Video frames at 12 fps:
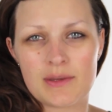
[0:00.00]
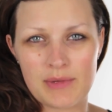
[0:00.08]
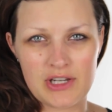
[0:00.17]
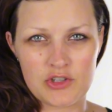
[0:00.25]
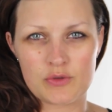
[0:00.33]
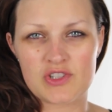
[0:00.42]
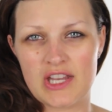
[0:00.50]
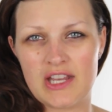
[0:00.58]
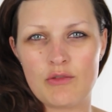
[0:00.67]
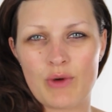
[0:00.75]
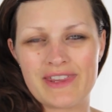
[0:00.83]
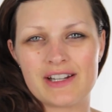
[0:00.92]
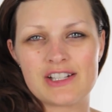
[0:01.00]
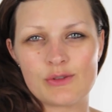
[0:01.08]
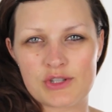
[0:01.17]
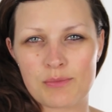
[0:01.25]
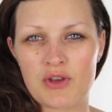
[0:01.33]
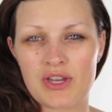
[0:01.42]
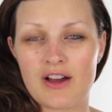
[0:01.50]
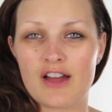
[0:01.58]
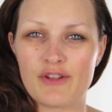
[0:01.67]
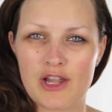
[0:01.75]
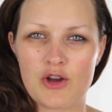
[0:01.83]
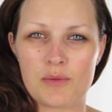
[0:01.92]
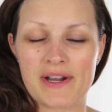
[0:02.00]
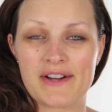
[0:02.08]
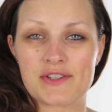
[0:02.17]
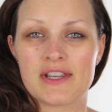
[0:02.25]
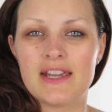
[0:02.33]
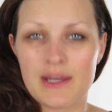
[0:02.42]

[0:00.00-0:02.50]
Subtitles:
because you'll see the way that I do a smoky eye for lower brows,